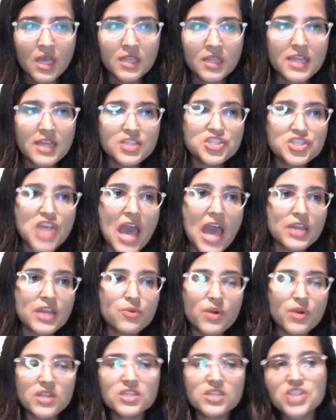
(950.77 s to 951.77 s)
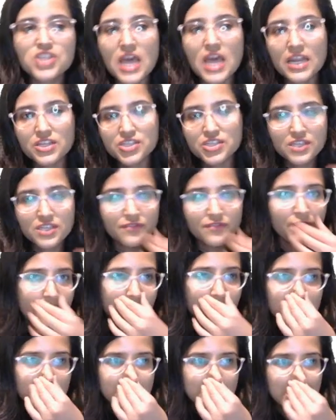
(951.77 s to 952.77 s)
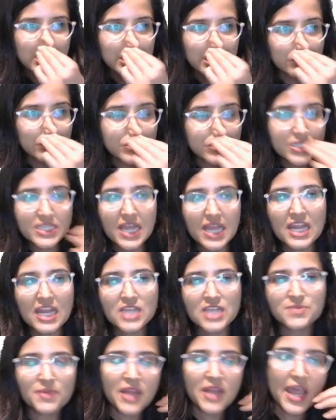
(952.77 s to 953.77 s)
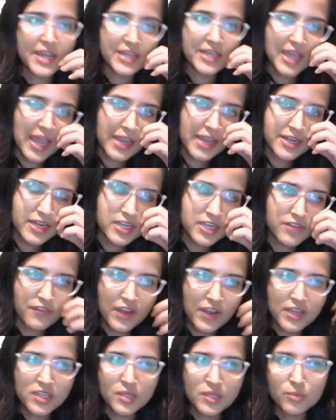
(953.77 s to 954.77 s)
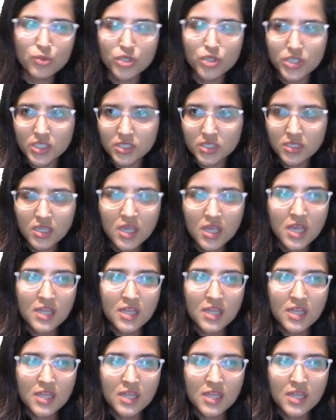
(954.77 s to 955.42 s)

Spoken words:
Then what are the challenges in financial inclusion that has been identified in the bulletin?